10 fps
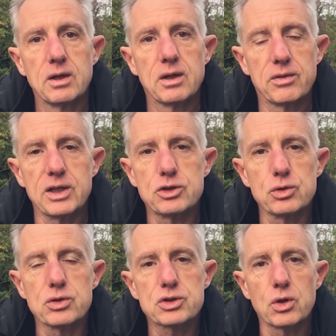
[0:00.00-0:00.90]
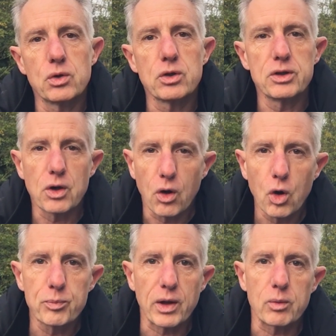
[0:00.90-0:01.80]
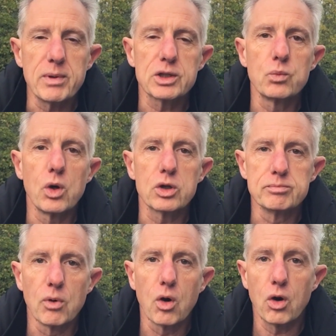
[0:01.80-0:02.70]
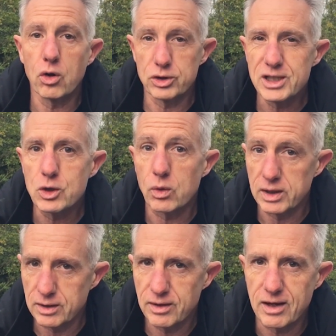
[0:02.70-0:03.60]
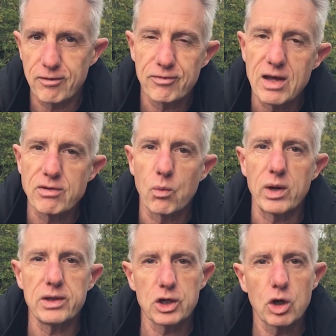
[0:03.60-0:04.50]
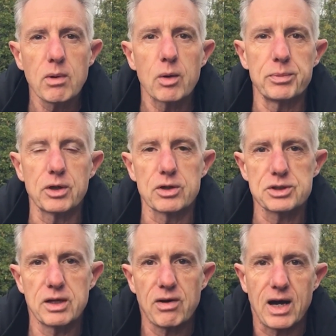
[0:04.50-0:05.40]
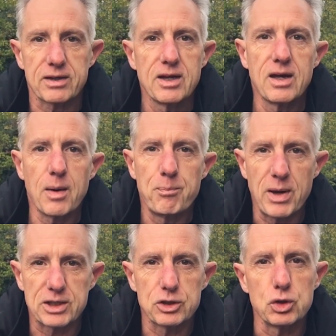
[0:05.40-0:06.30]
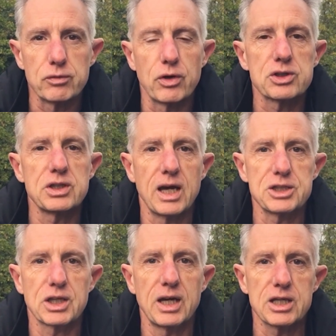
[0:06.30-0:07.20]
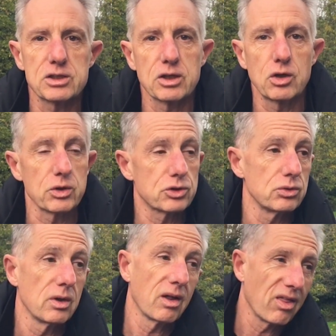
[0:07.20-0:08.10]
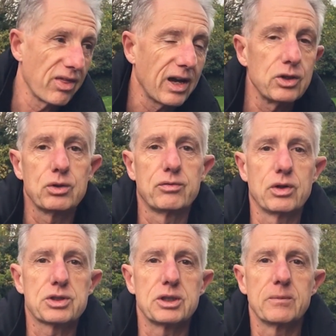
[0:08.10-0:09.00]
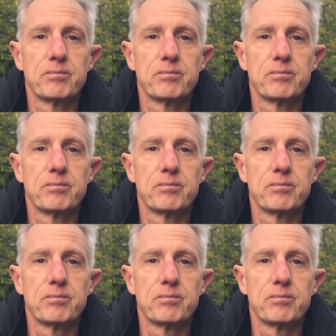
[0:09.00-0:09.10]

they do so in the hope that it will make the world more unequal in their favour when they come out, because they've had a better university education than going to that university.